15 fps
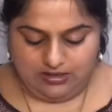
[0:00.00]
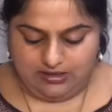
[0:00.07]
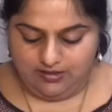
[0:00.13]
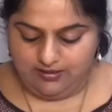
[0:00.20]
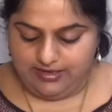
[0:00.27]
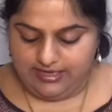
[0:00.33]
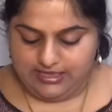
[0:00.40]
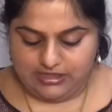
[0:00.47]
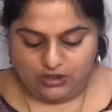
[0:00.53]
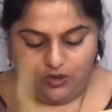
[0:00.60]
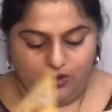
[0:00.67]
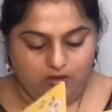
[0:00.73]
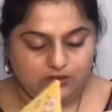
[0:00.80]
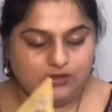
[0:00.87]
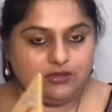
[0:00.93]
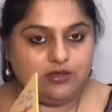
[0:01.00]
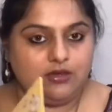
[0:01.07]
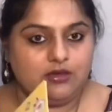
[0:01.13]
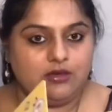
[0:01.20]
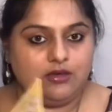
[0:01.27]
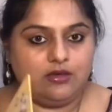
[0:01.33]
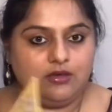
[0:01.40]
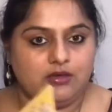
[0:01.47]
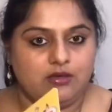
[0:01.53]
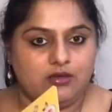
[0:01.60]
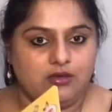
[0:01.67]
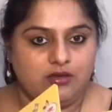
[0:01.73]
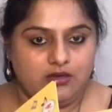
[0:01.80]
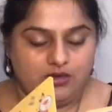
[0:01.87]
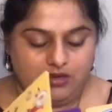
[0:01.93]
Learning Songs.
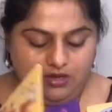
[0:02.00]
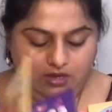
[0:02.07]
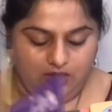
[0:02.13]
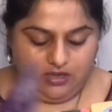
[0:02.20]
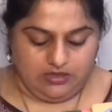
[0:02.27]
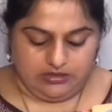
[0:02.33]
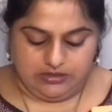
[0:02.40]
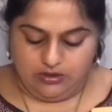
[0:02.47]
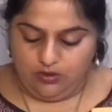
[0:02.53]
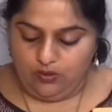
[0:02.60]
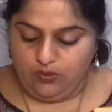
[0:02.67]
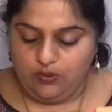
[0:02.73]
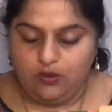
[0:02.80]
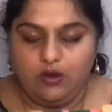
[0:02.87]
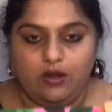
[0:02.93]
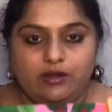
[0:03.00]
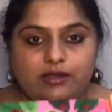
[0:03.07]
So